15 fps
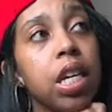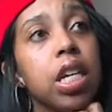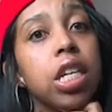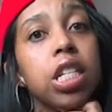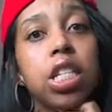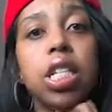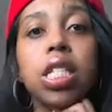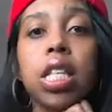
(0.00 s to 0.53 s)

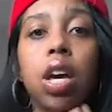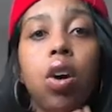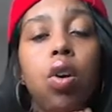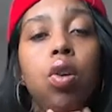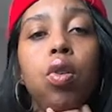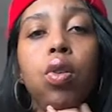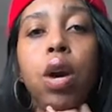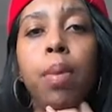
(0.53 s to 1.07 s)
She said,
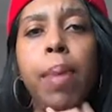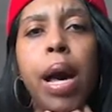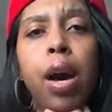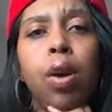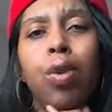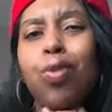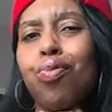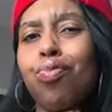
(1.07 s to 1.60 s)
oh,
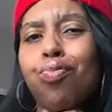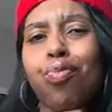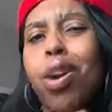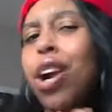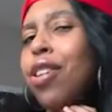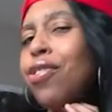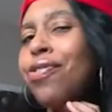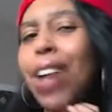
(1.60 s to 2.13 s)
about
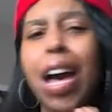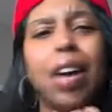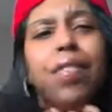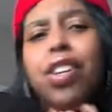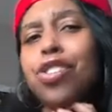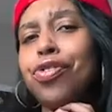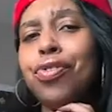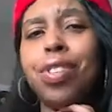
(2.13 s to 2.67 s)
around
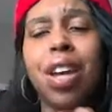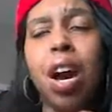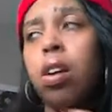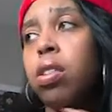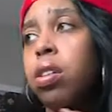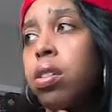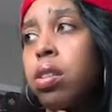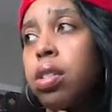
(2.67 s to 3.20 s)

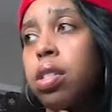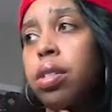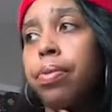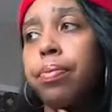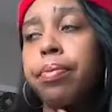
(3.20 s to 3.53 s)
$500.